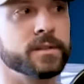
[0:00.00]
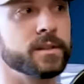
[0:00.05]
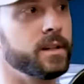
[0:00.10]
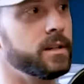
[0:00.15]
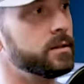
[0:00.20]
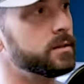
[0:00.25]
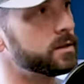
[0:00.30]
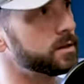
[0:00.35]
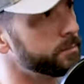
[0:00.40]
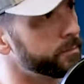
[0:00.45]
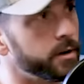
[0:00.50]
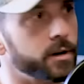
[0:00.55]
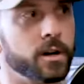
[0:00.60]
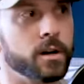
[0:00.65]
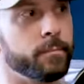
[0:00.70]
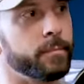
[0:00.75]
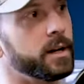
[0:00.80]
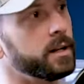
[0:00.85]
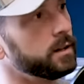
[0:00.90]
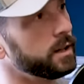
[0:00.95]
that's getting spun
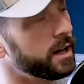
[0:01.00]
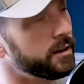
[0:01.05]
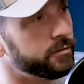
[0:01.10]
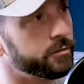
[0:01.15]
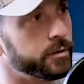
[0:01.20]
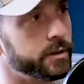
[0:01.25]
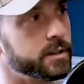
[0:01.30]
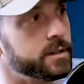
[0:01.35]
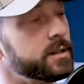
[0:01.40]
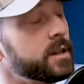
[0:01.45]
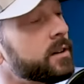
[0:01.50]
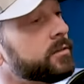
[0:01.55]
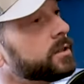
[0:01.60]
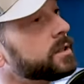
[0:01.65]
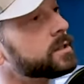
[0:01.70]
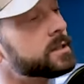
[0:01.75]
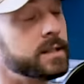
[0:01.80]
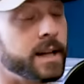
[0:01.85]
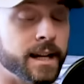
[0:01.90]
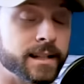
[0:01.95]
up by left wing stuff
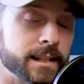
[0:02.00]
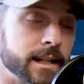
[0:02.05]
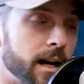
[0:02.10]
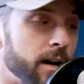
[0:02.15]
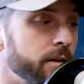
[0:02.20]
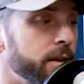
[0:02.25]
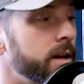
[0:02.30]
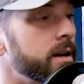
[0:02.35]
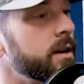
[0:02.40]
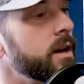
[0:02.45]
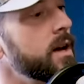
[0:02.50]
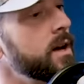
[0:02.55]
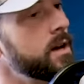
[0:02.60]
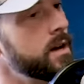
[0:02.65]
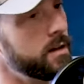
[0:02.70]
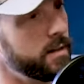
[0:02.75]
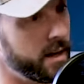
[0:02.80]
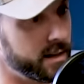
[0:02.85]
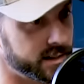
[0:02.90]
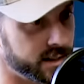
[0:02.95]
because that's how they
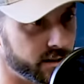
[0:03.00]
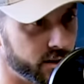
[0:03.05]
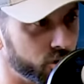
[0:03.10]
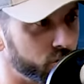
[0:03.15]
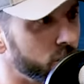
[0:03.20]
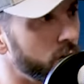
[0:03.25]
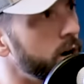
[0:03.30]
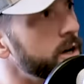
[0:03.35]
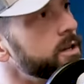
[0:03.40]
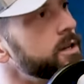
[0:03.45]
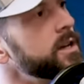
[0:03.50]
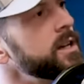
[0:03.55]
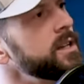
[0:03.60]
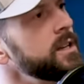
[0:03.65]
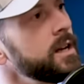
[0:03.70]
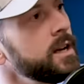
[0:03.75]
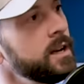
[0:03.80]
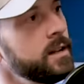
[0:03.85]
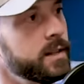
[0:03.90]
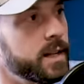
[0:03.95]
that's how they draw you in.
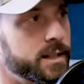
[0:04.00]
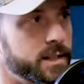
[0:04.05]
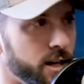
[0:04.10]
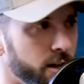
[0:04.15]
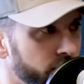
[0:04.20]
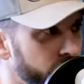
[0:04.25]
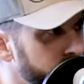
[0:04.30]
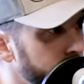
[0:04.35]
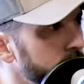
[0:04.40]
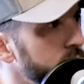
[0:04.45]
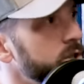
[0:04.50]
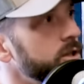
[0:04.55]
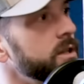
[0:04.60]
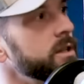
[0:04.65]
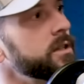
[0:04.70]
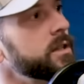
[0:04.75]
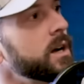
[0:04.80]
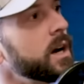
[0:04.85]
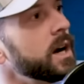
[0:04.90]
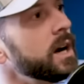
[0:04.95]
That's how they get you
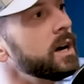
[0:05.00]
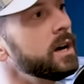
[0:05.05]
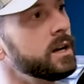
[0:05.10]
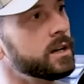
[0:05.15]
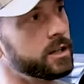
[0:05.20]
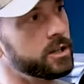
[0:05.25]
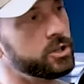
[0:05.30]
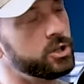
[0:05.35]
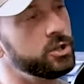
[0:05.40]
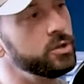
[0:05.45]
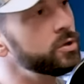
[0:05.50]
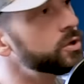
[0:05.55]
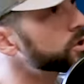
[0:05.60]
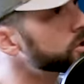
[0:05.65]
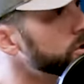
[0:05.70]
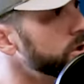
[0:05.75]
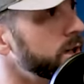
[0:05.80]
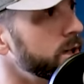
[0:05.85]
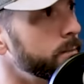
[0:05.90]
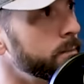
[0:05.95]
in there because you
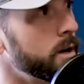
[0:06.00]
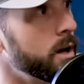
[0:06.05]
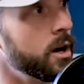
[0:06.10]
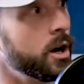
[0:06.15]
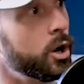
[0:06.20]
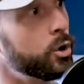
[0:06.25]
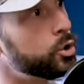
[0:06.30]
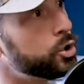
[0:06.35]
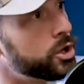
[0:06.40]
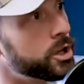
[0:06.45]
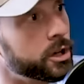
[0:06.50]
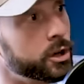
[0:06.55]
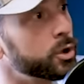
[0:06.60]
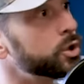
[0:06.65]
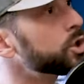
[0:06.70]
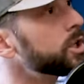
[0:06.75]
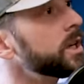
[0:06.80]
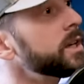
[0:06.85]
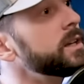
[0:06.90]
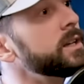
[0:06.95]
scream, "Oh shit! Oh
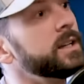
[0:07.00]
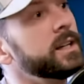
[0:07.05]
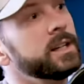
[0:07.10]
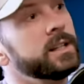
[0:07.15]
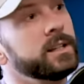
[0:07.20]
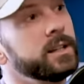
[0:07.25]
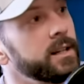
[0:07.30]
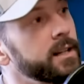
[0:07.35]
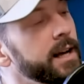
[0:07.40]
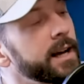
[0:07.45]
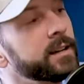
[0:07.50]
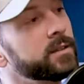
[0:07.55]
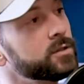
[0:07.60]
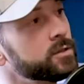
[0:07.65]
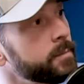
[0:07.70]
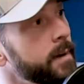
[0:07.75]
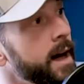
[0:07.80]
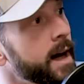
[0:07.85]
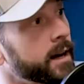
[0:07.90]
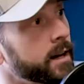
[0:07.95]
shit!" and it echoes
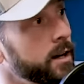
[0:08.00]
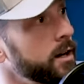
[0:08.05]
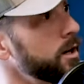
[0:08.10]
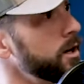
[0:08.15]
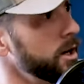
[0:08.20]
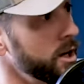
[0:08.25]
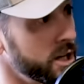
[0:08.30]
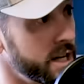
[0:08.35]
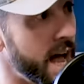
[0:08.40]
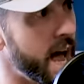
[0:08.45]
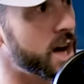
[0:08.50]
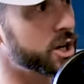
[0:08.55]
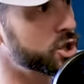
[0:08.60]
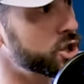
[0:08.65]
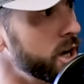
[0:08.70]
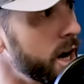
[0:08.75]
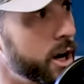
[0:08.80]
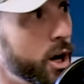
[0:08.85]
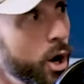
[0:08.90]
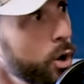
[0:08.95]
back yeah,
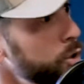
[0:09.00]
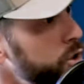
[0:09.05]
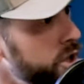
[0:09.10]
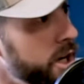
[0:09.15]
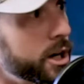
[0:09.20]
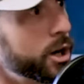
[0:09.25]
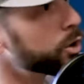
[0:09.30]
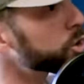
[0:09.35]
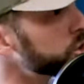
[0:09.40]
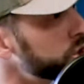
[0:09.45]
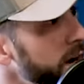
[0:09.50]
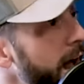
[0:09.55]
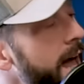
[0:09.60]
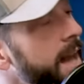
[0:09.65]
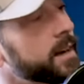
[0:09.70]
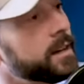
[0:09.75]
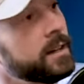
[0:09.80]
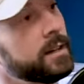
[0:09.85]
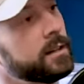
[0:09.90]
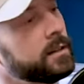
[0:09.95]
shit, oh shit, oh shit.
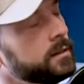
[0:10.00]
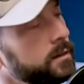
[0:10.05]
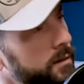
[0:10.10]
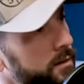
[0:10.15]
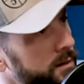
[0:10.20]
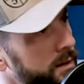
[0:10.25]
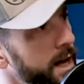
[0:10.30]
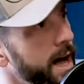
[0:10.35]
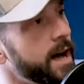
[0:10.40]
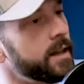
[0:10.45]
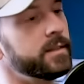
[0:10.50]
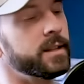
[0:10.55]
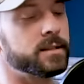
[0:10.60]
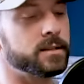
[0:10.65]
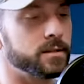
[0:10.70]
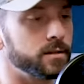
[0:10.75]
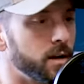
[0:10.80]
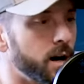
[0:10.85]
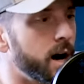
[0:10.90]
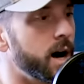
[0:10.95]
Yeah,
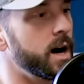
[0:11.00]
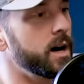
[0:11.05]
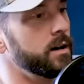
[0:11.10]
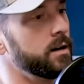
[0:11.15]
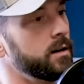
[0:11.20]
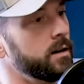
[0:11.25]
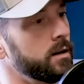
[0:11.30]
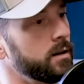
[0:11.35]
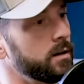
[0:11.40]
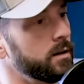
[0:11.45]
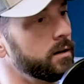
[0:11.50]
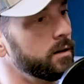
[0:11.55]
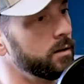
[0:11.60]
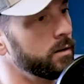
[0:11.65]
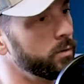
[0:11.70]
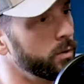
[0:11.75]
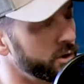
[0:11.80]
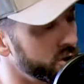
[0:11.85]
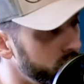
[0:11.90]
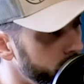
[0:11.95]
that's not
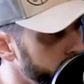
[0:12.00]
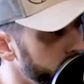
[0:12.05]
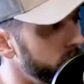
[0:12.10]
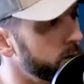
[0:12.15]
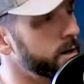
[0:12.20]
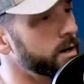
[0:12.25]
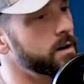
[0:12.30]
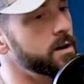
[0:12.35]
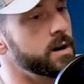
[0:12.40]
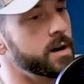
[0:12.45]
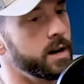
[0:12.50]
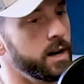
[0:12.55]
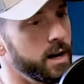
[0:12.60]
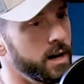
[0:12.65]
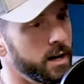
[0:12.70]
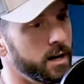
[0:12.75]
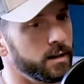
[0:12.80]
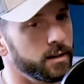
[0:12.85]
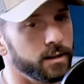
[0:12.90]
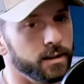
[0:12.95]
what should be going on.
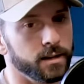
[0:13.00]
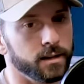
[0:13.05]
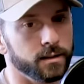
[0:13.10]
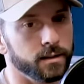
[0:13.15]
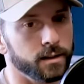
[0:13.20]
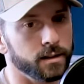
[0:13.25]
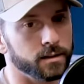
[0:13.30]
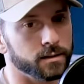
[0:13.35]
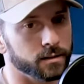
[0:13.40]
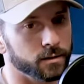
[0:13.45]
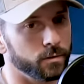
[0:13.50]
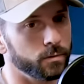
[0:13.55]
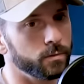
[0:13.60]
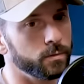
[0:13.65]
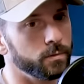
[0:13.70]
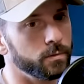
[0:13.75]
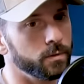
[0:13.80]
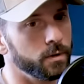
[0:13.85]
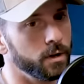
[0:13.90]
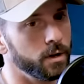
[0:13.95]
And I think that it's
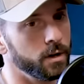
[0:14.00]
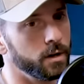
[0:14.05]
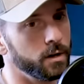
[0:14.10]
cool